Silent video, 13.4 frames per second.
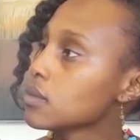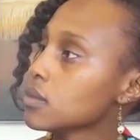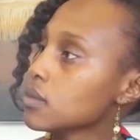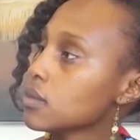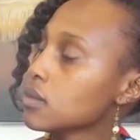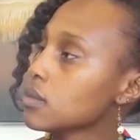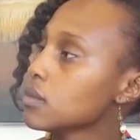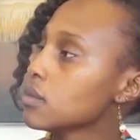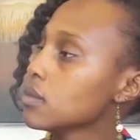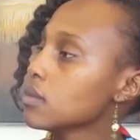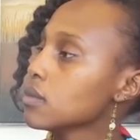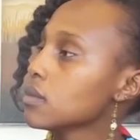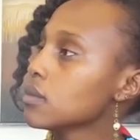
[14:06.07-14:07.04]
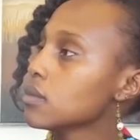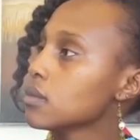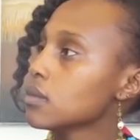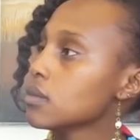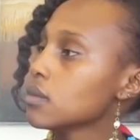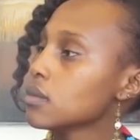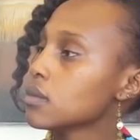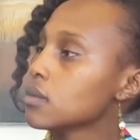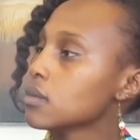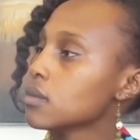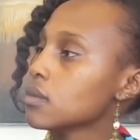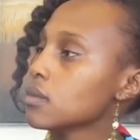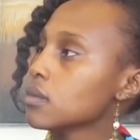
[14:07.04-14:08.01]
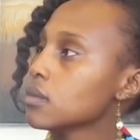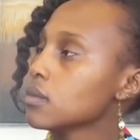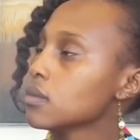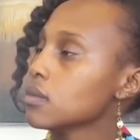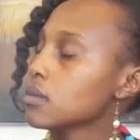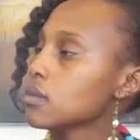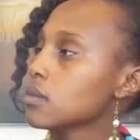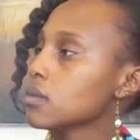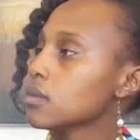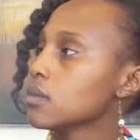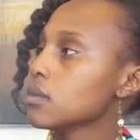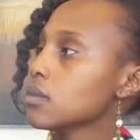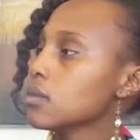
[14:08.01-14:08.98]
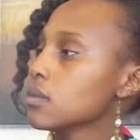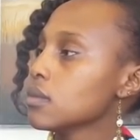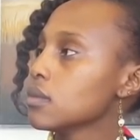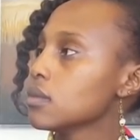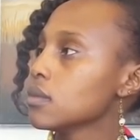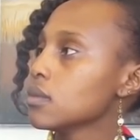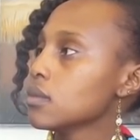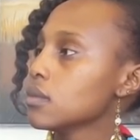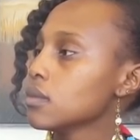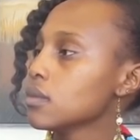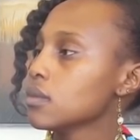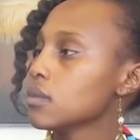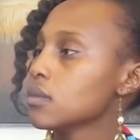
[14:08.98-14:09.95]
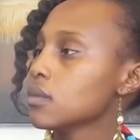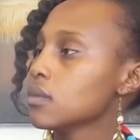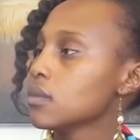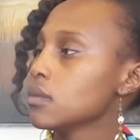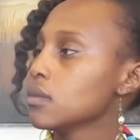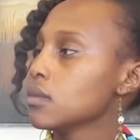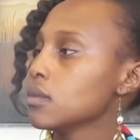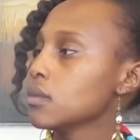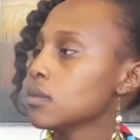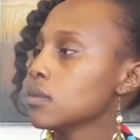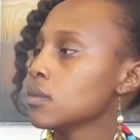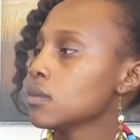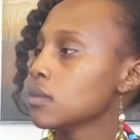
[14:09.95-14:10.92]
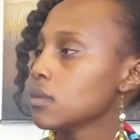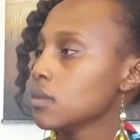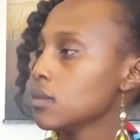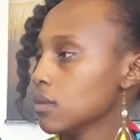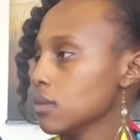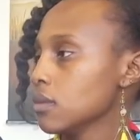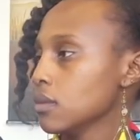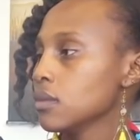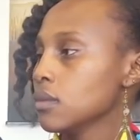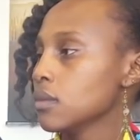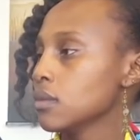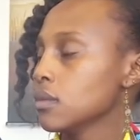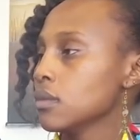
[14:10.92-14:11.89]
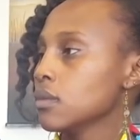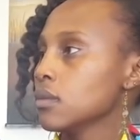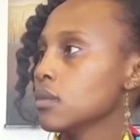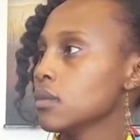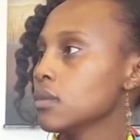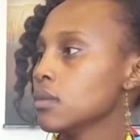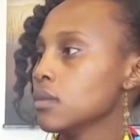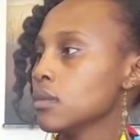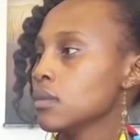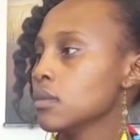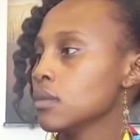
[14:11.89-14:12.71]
No words are spoken by the person on screen.